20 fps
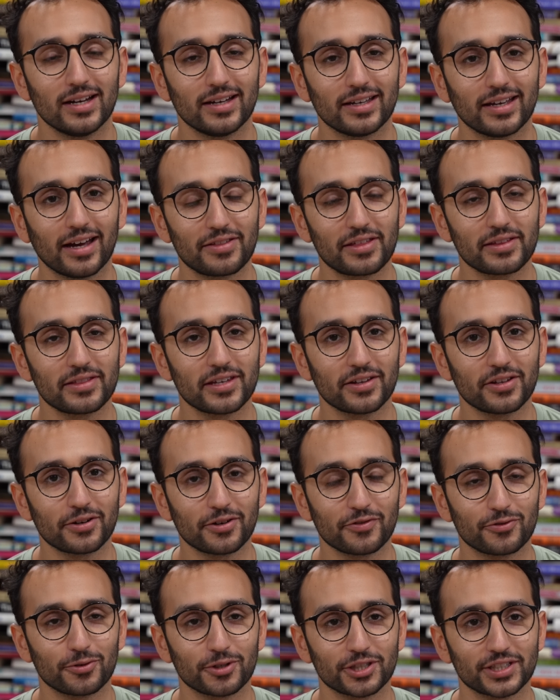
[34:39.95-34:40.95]
Yeah, I think the other
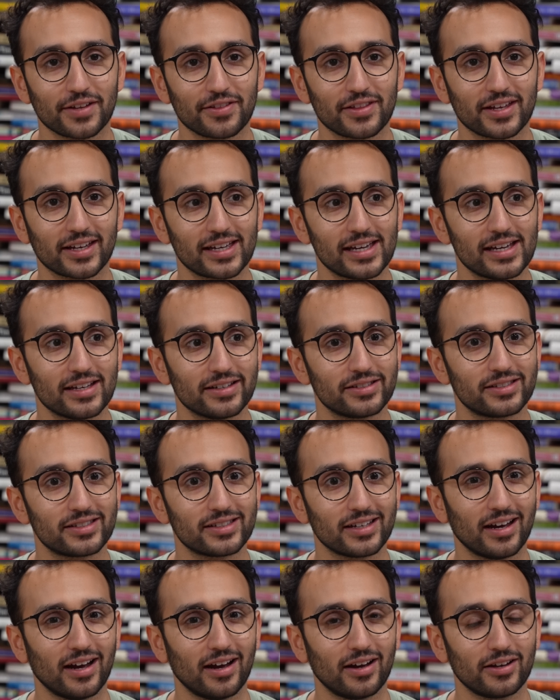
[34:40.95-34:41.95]
unfortunate thing is,
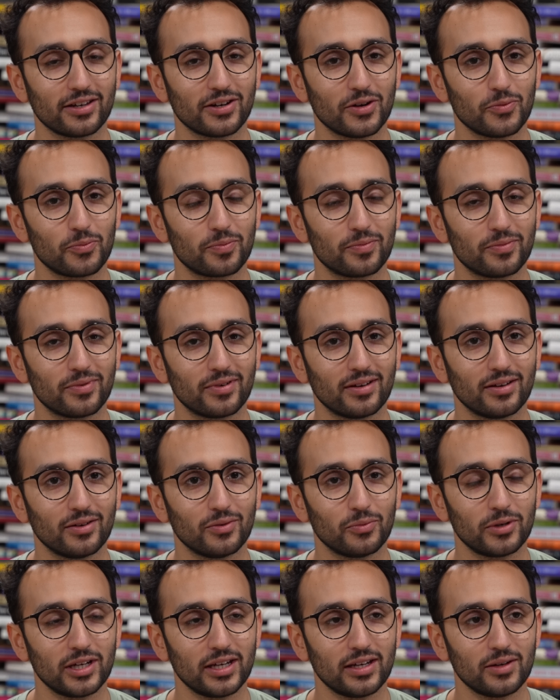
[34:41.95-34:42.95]
uh, you know,
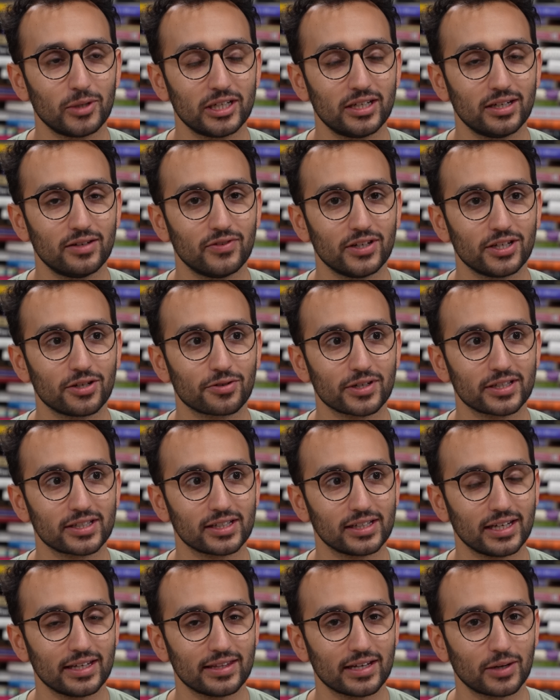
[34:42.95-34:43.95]
we, we did a video
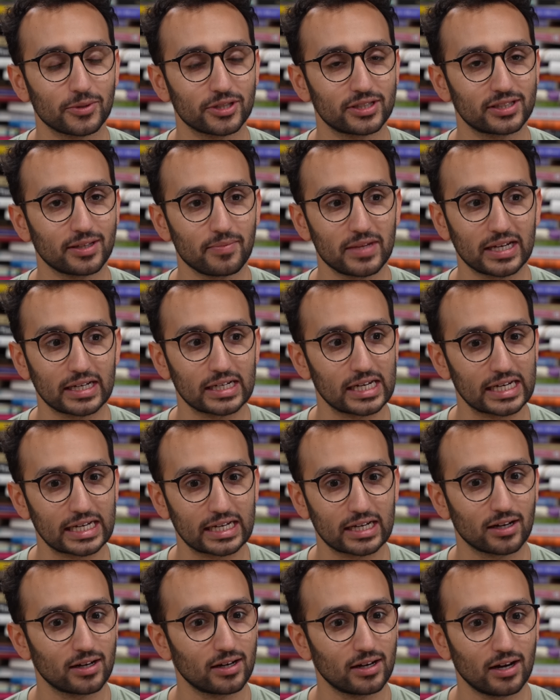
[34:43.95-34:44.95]
recently that was something
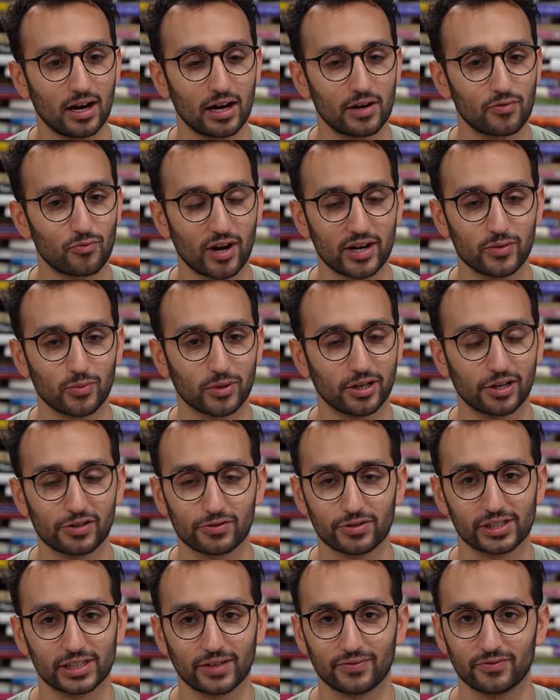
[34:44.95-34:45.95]
like, I read one
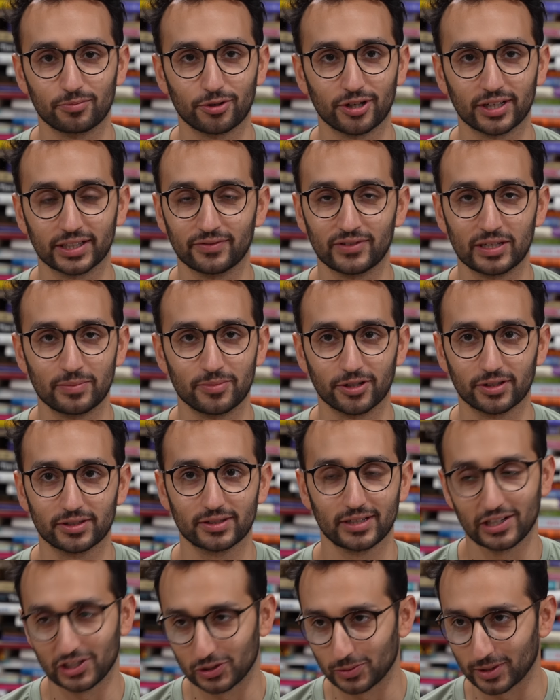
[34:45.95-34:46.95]
hundred seven productivity books,
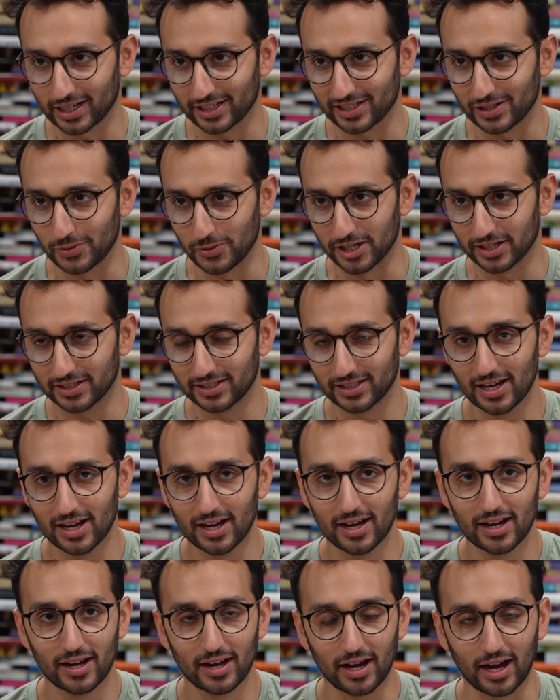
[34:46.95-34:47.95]
here's what actually works.
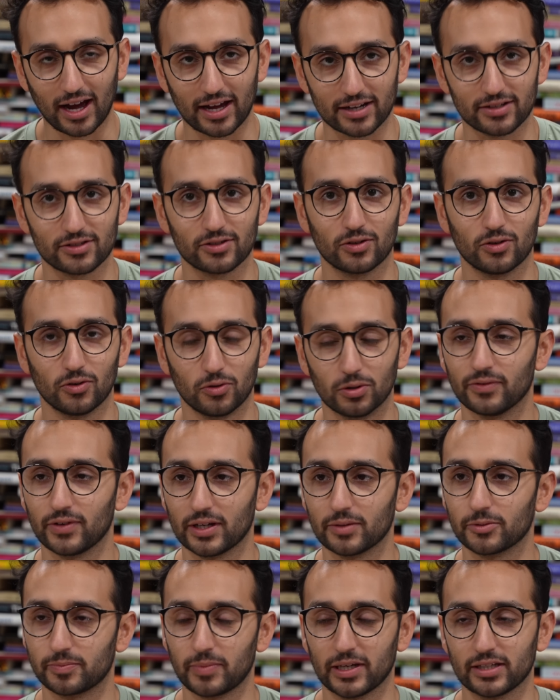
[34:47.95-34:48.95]
And all of
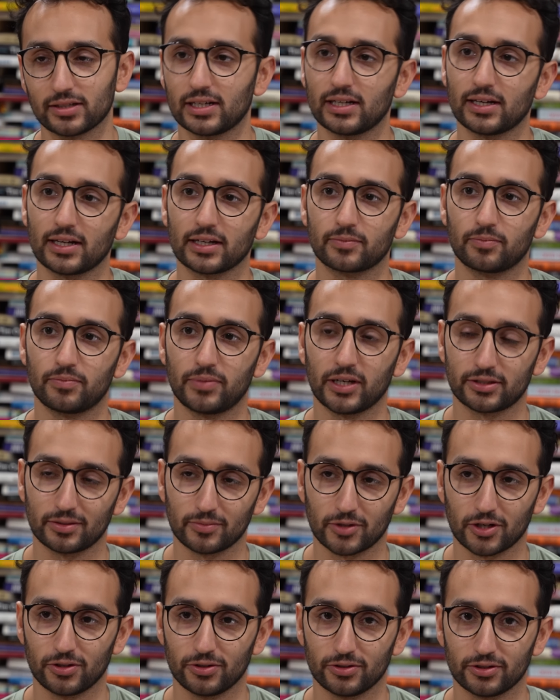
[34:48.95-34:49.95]
it was basically like pick some
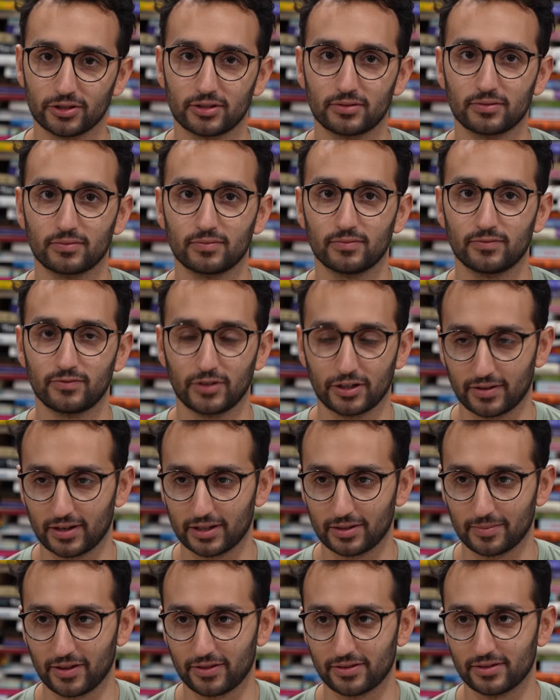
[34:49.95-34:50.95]
goals, figure out
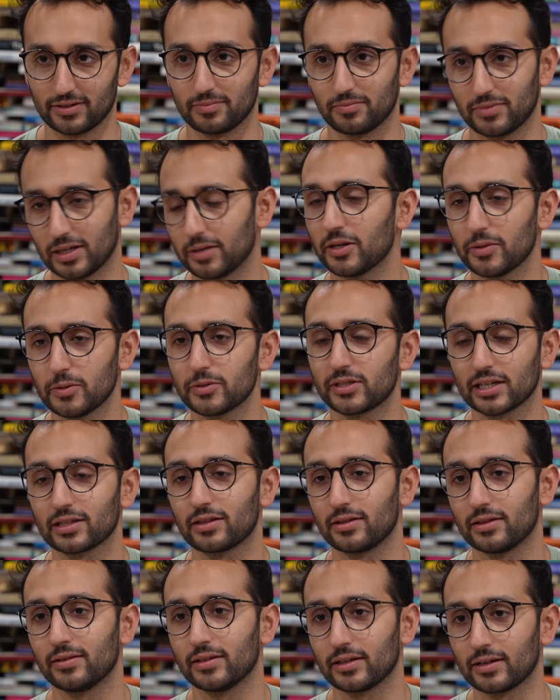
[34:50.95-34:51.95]
the method. It was like
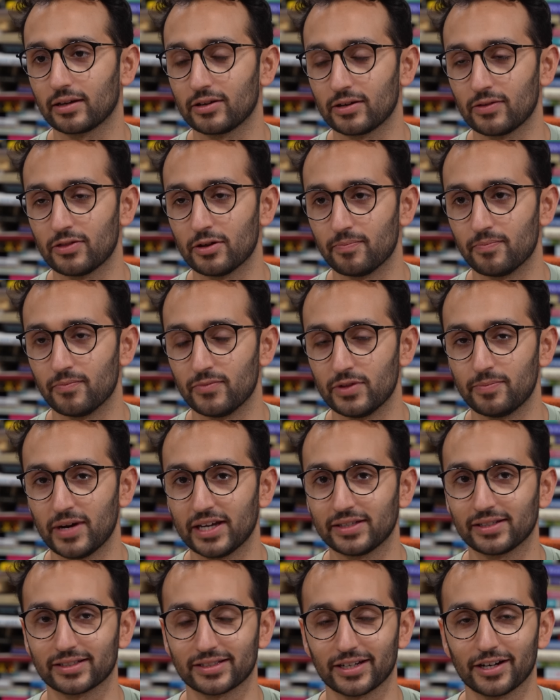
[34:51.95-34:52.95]
the, the
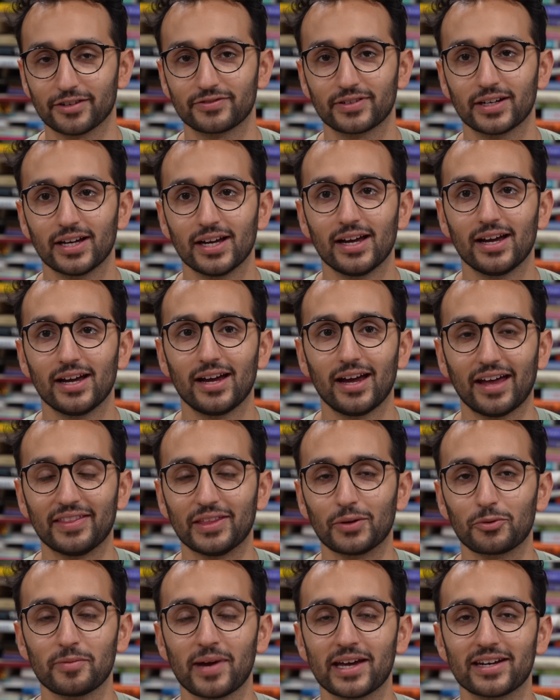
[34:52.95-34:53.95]
basic stuff. And
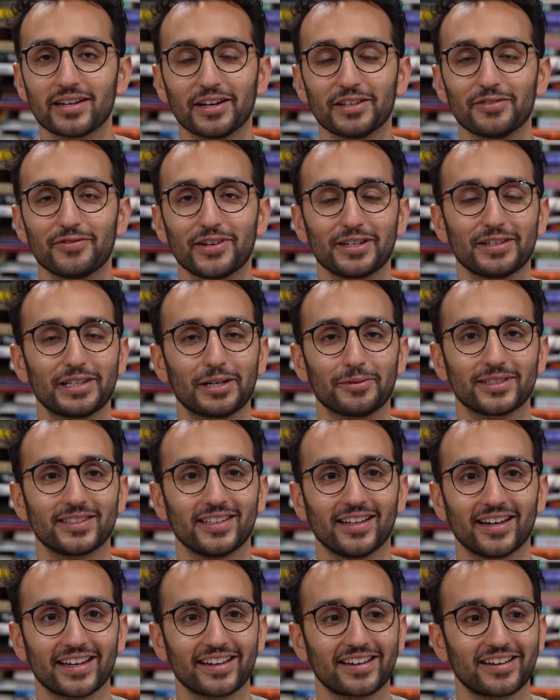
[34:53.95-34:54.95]
then we made another video that was
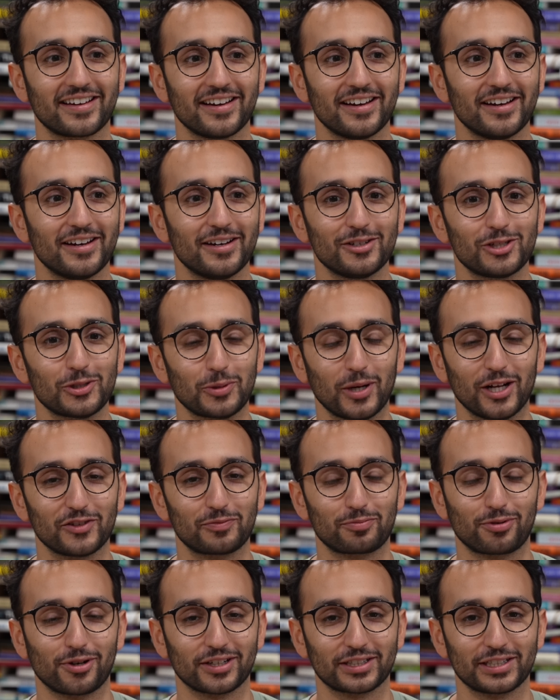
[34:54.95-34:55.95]
like
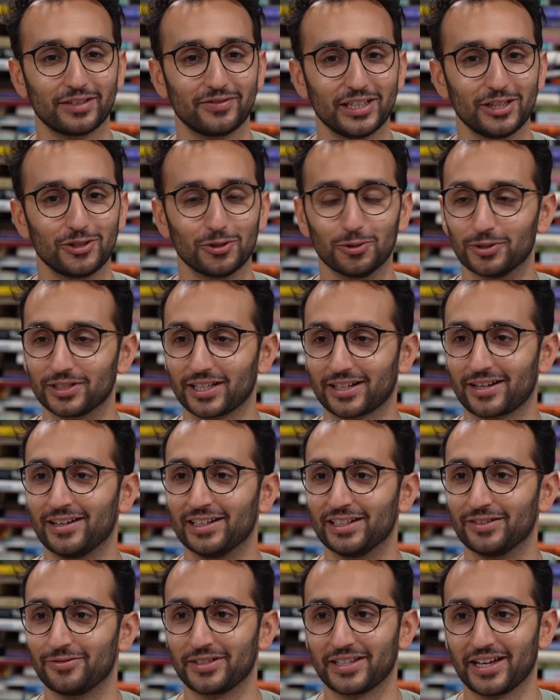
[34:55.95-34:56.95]
twelve productivity tools I
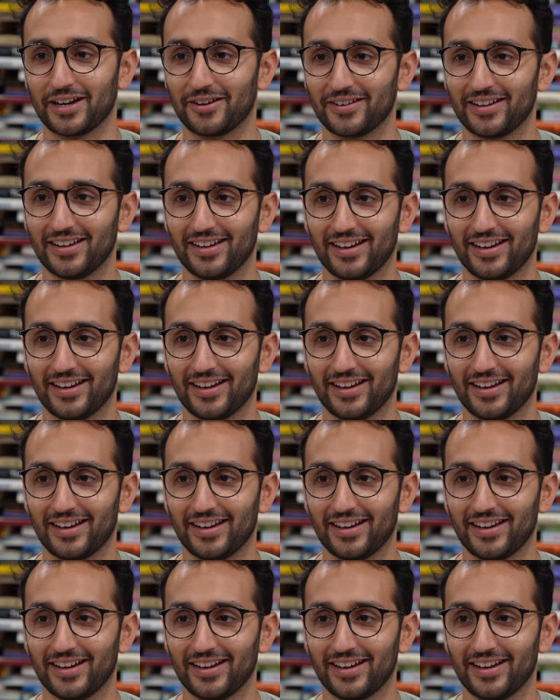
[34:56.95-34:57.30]
can't live without.